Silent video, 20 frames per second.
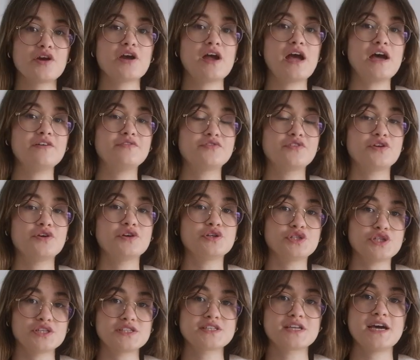after
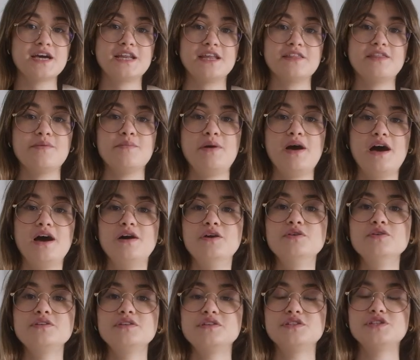just cutting them
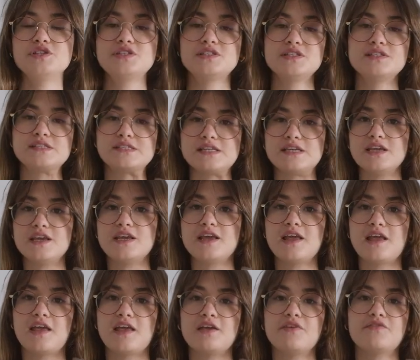out, just to see
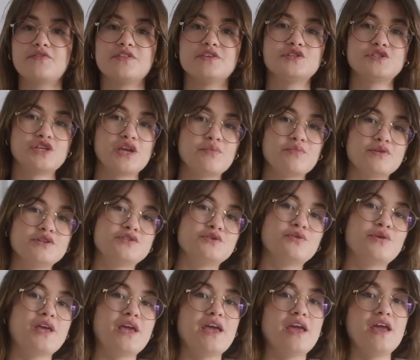if the shape was
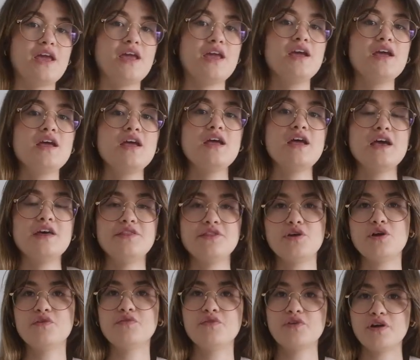okay and the
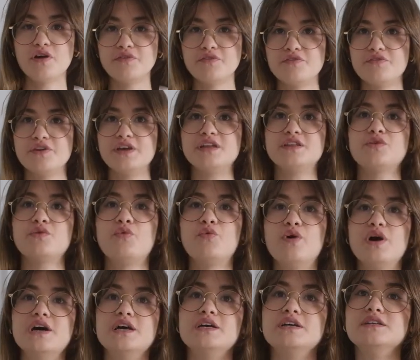overall fit
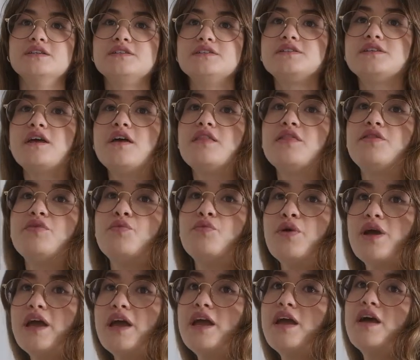was the
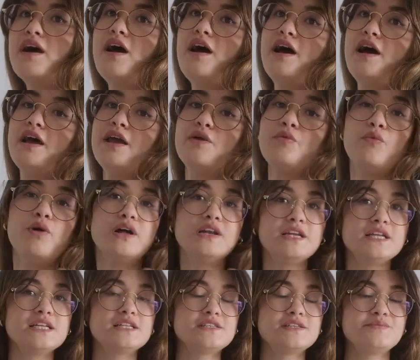way I
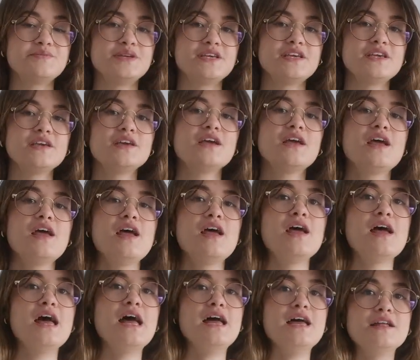wanted it to be.
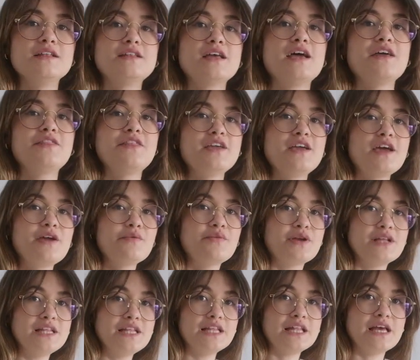And I think I
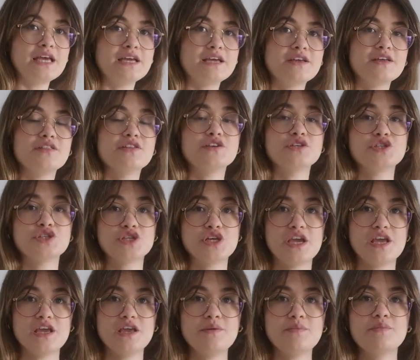really like the
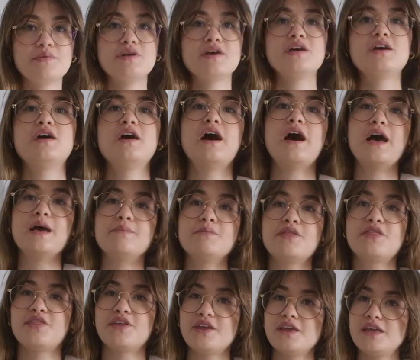shape. I'm
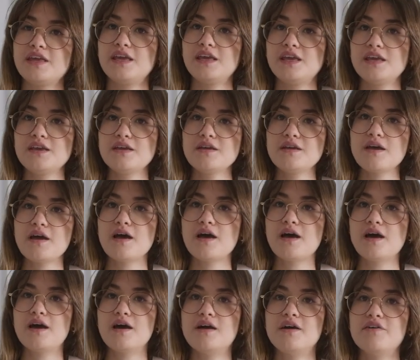thinking
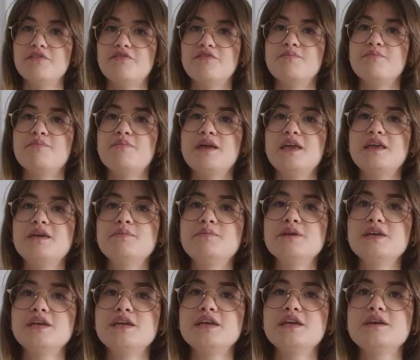of
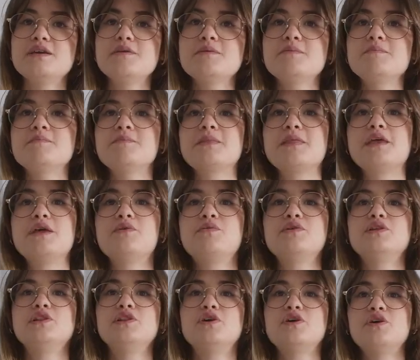maybe it
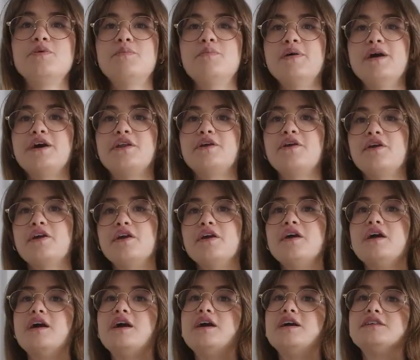would look
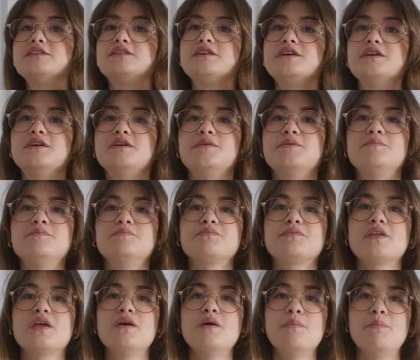better as a
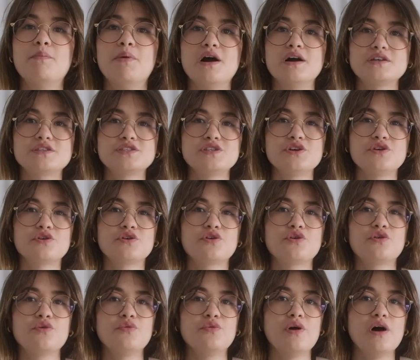boxier
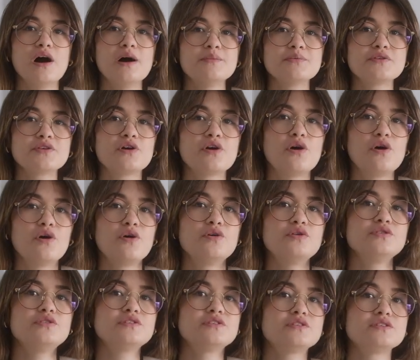cropped
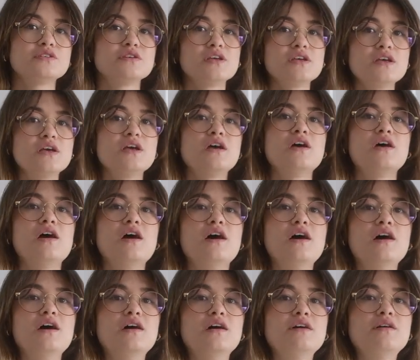coat,
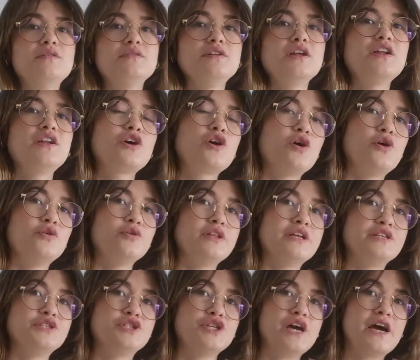not a coat,
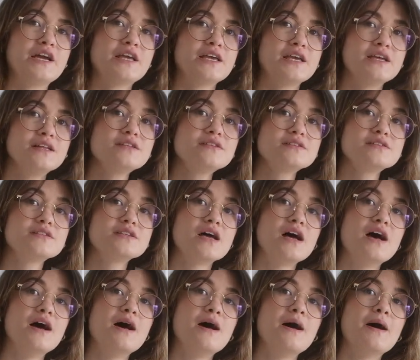a jacket.
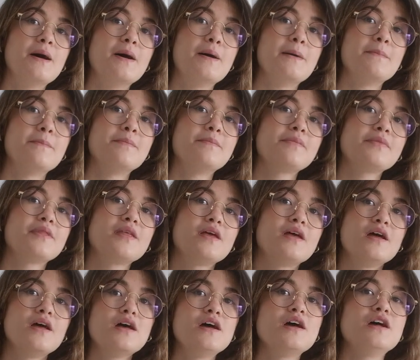
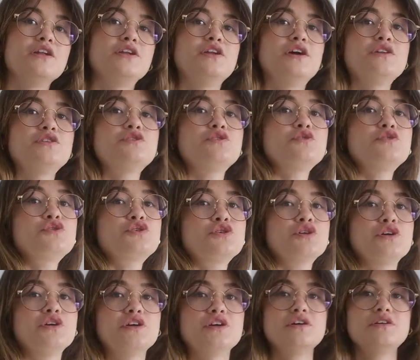Not so
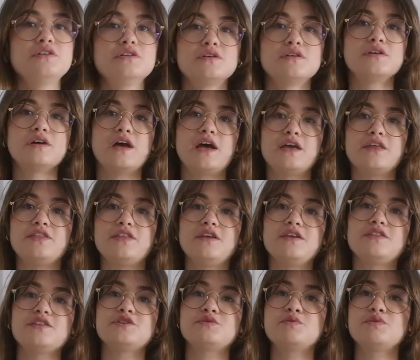sure. I
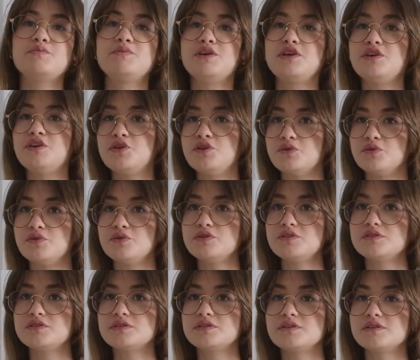think this would be
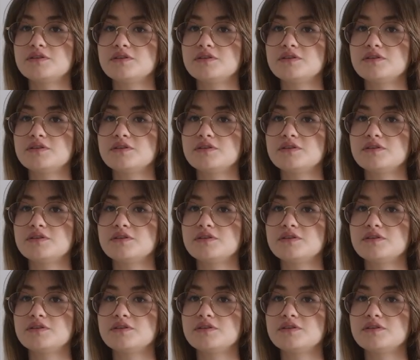cute,